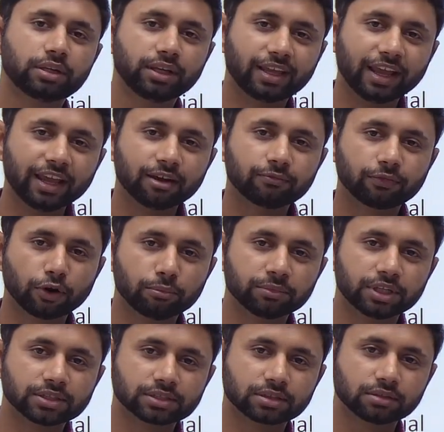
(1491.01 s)
gain from
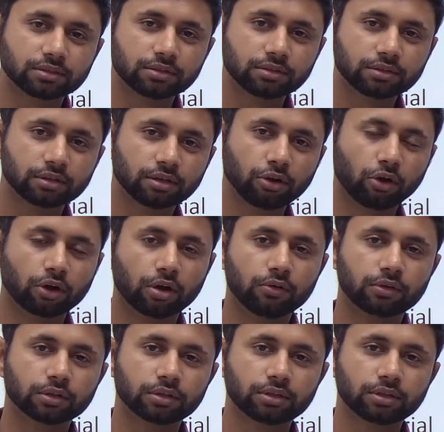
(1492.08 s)
this lockout?